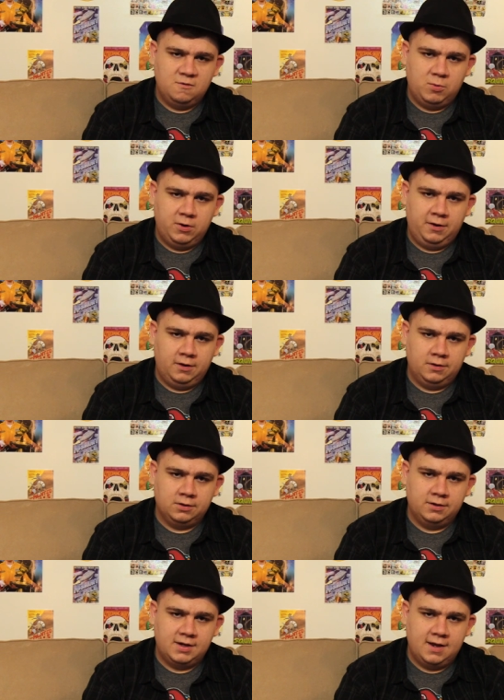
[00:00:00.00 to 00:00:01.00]
Spoiler
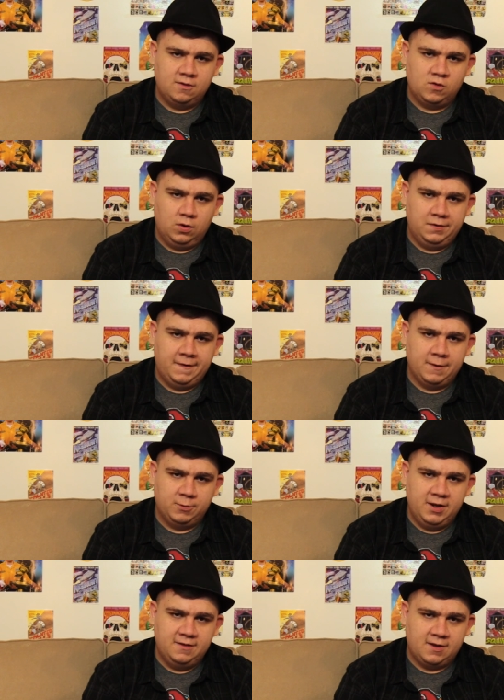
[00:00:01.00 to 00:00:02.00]
alert, that is totally the
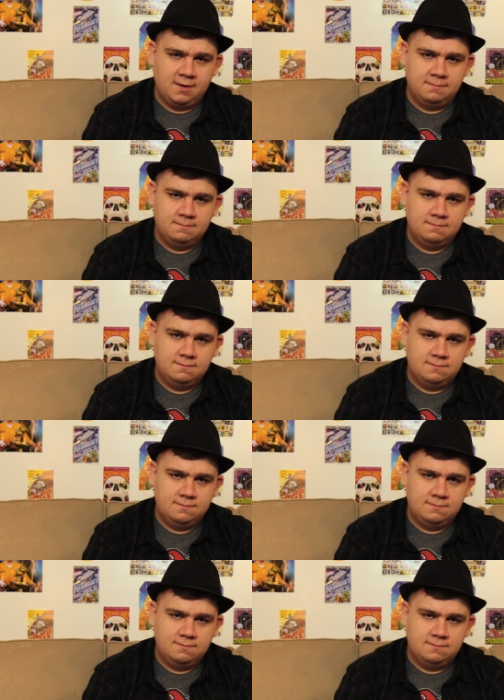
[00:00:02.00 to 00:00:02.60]
reason.